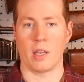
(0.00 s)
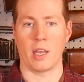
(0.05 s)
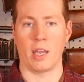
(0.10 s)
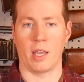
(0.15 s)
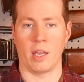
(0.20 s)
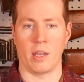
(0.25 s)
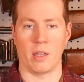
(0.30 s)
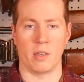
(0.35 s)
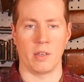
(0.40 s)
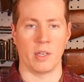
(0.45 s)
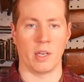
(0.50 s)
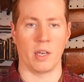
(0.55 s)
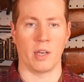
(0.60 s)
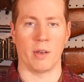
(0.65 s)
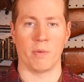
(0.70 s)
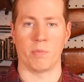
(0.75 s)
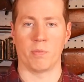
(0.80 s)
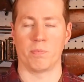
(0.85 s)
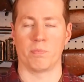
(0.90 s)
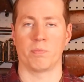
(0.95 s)
And
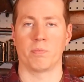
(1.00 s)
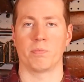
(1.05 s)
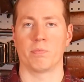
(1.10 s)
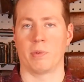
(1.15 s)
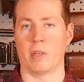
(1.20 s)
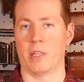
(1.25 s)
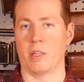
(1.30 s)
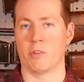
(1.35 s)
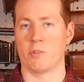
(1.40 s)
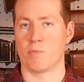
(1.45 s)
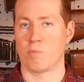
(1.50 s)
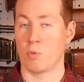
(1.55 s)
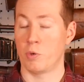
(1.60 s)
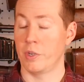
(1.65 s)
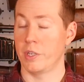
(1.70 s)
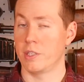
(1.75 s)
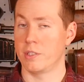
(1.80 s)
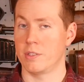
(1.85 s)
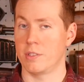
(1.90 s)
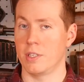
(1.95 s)
there's
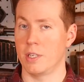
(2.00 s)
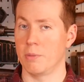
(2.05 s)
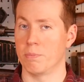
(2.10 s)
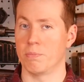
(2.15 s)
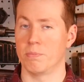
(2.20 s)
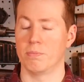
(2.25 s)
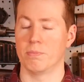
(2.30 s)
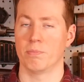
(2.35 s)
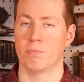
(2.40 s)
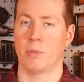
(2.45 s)
pretty steep